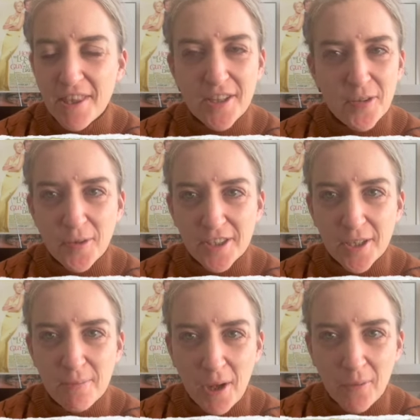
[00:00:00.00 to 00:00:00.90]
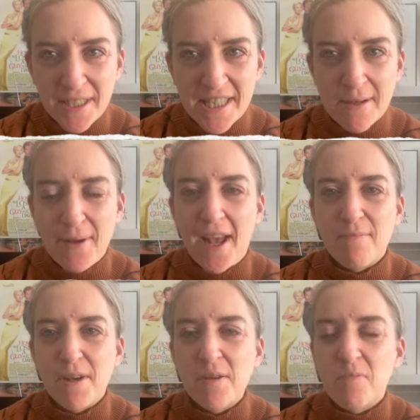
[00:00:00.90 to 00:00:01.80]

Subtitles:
The Tortured Poets Department,